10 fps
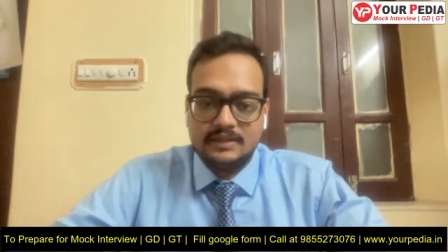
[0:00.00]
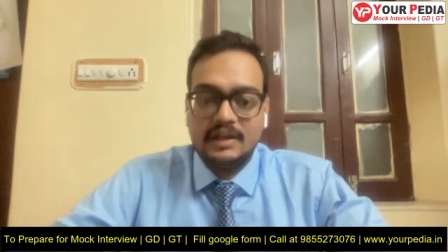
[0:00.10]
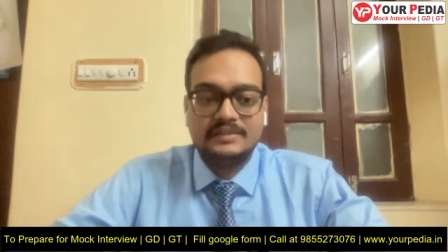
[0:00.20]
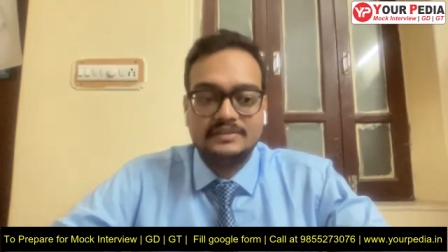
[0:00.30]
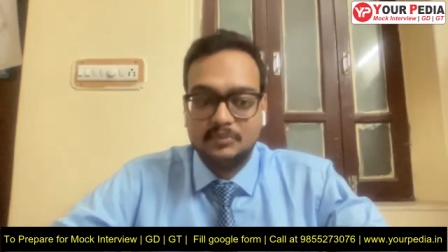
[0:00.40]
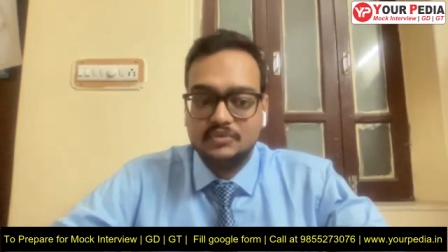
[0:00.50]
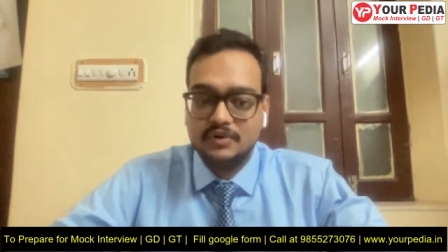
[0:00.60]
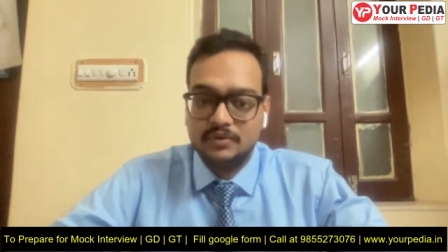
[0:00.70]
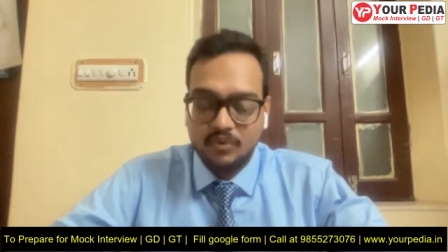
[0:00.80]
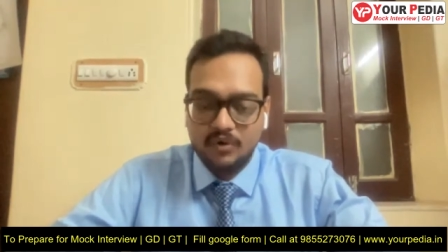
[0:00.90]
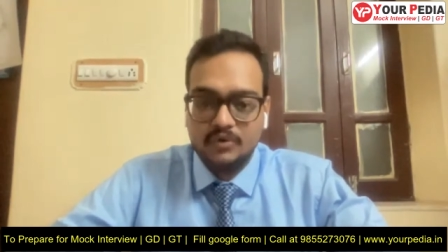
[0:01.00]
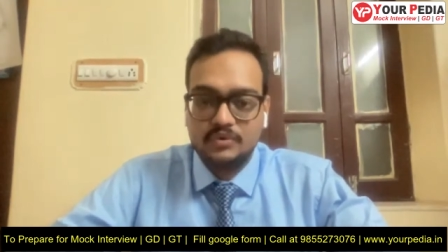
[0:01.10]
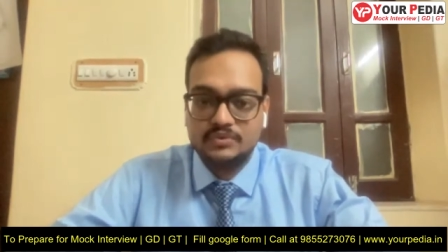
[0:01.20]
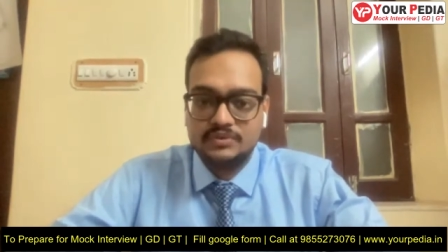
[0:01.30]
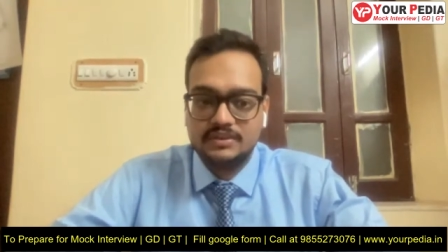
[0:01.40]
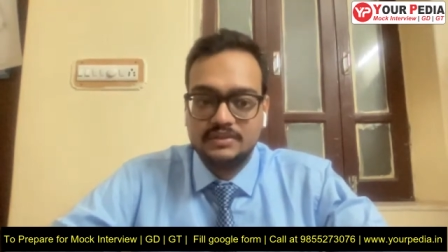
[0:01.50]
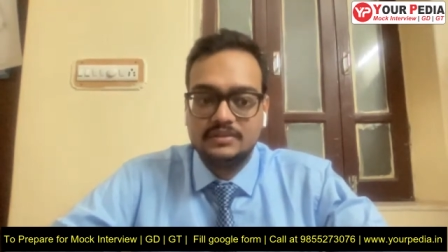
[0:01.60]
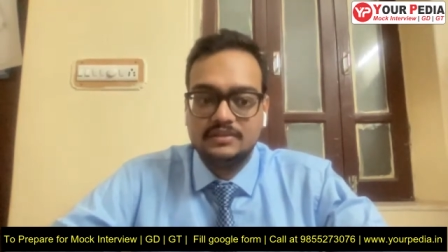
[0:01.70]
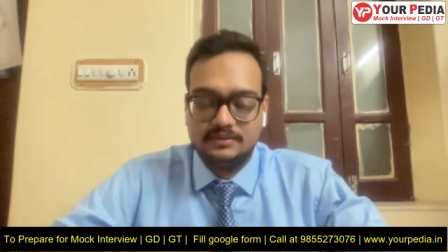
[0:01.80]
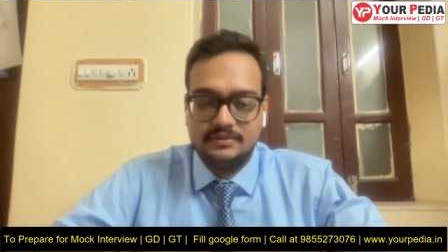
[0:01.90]
Suppose like suppose we want you are to, sir,
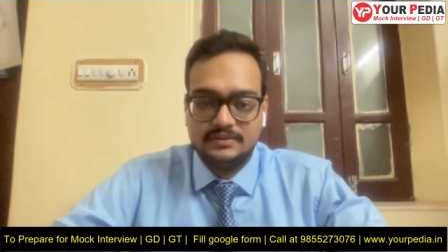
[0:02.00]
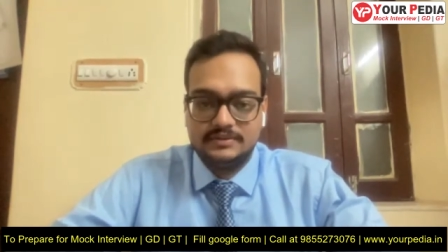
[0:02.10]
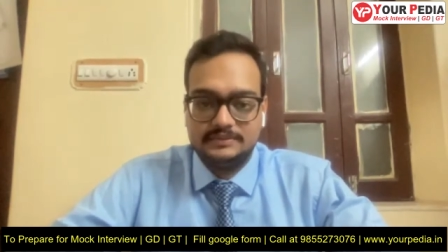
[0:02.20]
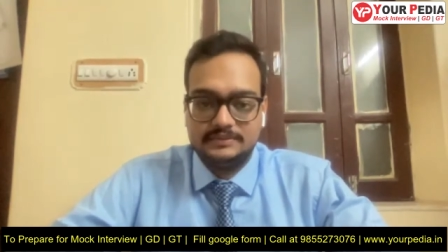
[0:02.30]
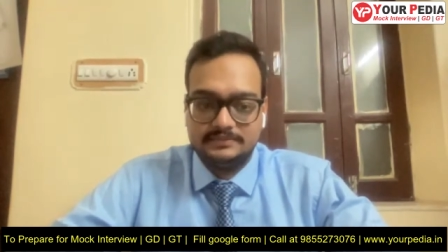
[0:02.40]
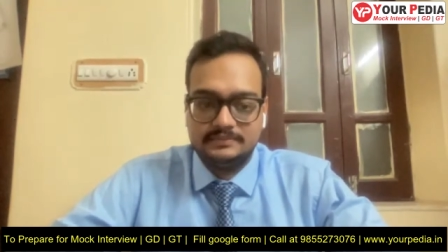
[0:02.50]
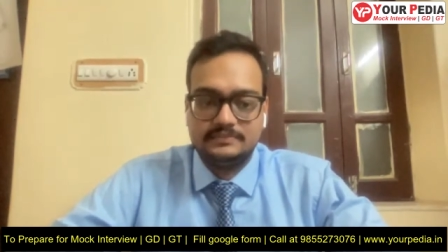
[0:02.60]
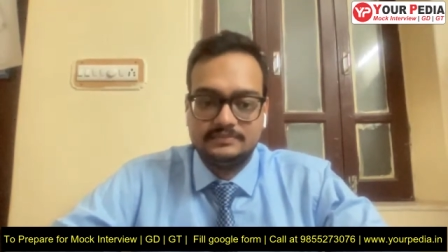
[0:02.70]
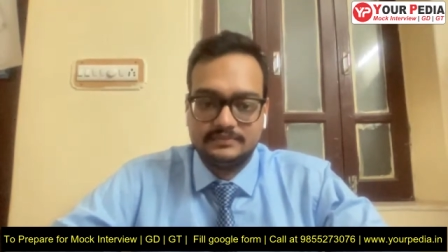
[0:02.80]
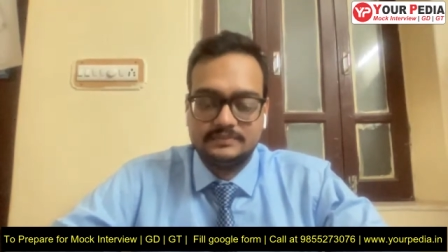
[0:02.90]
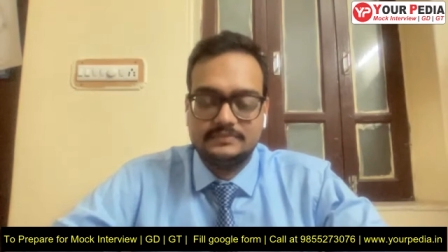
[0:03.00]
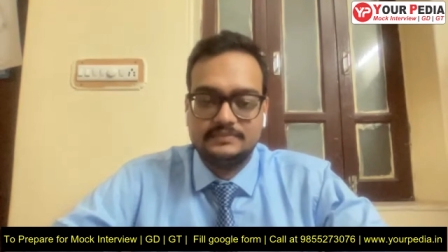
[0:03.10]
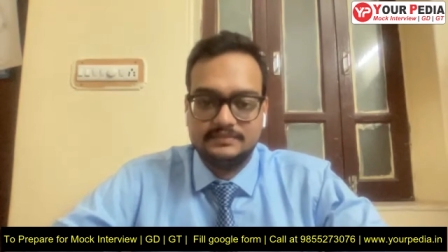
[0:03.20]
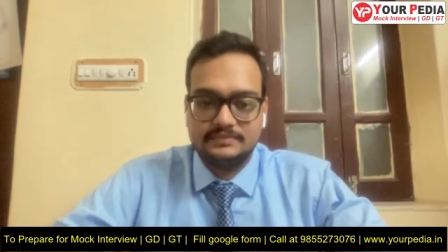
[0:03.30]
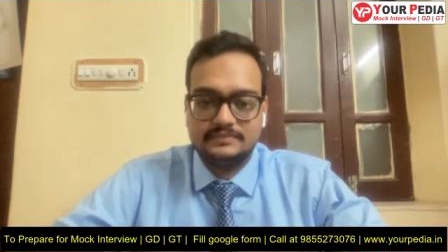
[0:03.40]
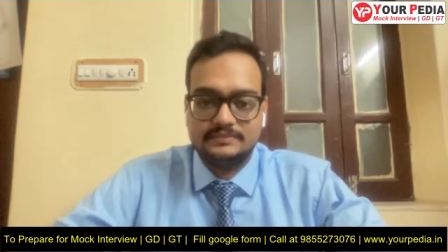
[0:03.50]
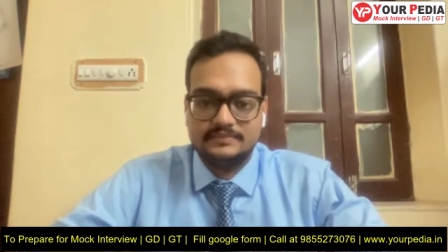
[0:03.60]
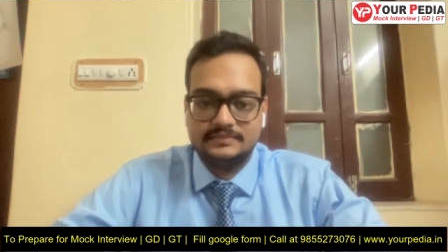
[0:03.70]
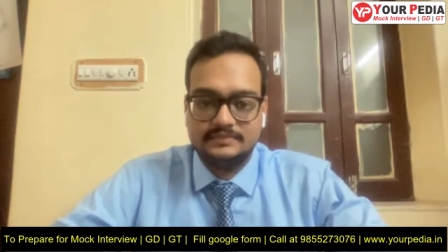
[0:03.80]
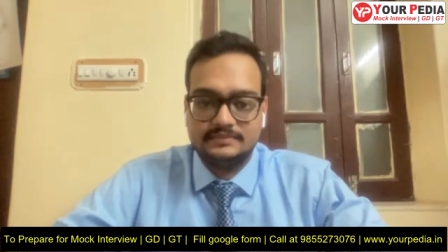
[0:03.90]
suppose yeah. suppose you are asked to
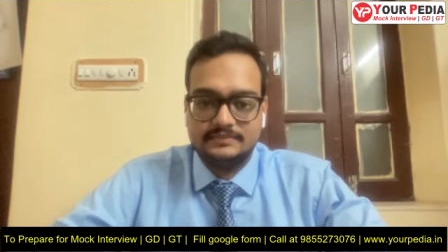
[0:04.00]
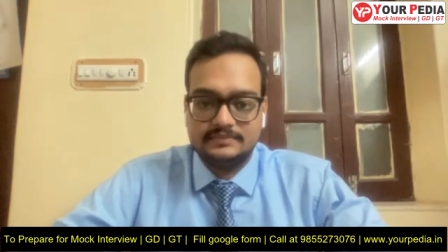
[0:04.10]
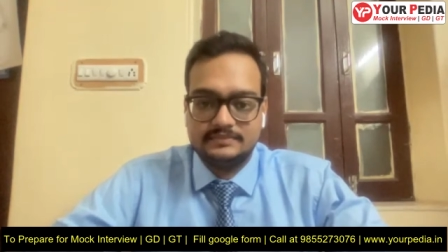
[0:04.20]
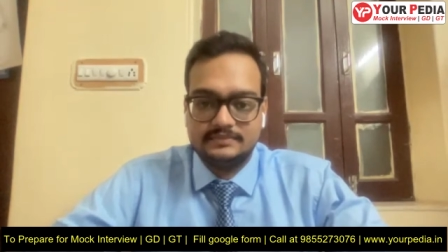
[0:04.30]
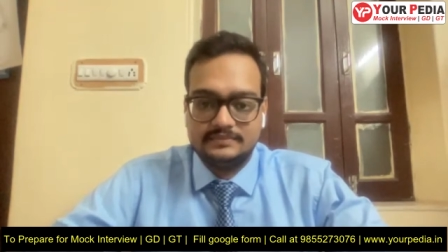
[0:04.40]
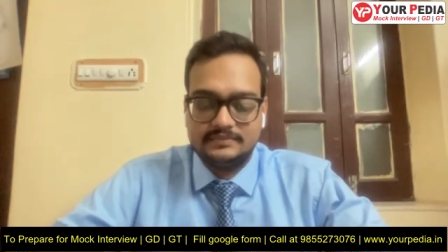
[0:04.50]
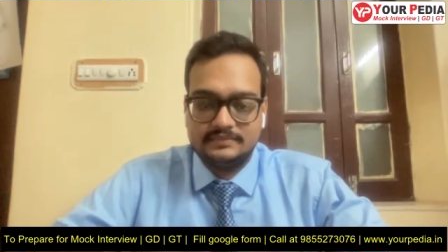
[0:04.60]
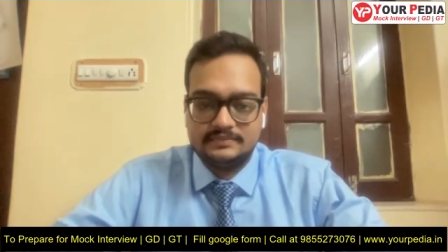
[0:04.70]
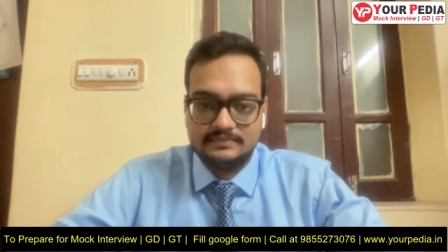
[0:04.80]
design an amplifier.